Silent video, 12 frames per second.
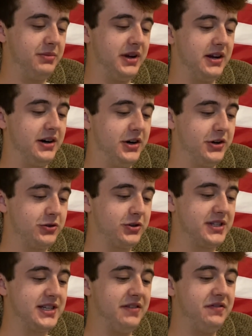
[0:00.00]
be at one hundred
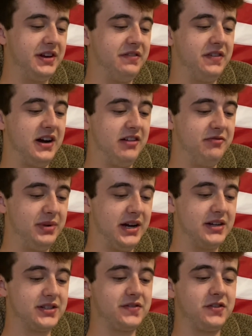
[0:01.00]
seventy-five
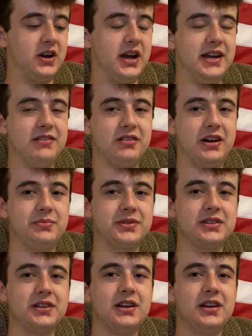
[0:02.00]
pounds for eight reps.